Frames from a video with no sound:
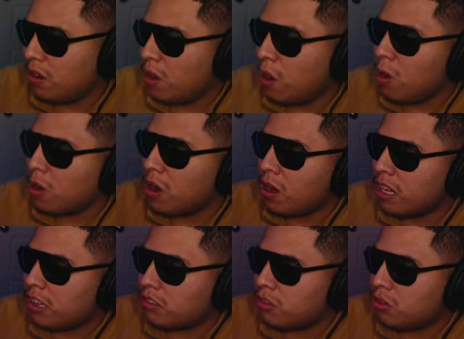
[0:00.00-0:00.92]
Oh god, he
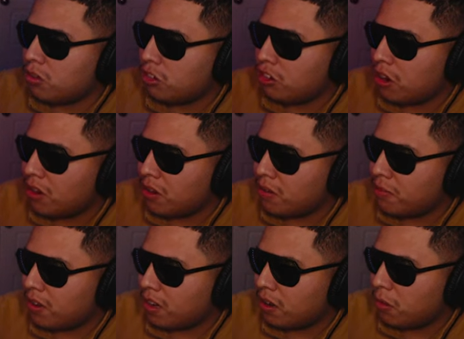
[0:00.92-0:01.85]
has a two shot off.
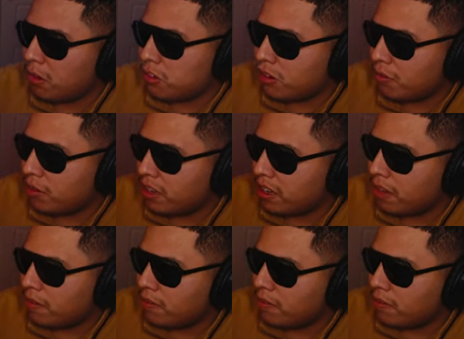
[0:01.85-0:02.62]
I gotta watch out for that.